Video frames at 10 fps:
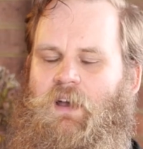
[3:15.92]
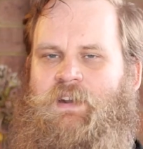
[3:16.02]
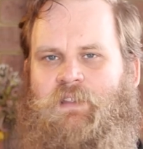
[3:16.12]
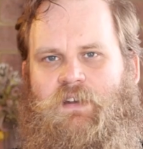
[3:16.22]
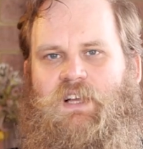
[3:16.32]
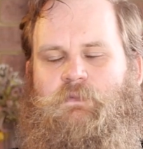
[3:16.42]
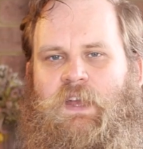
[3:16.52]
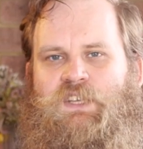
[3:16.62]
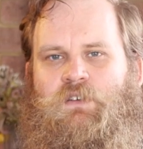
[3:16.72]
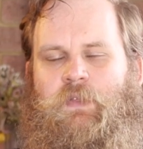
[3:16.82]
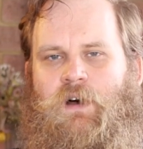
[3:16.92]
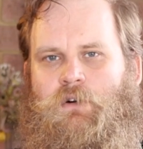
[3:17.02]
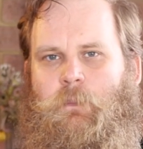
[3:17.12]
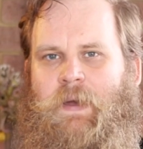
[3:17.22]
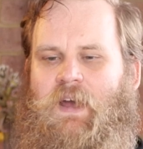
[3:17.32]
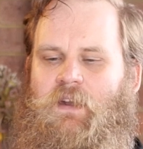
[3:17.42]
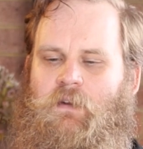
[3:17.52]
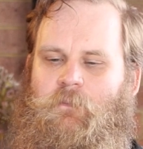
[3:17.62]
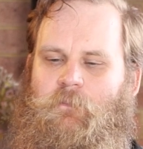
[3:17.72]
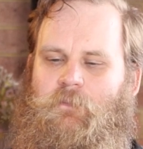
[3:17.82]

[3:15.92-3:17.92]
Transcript: Another nice feature of the old pattern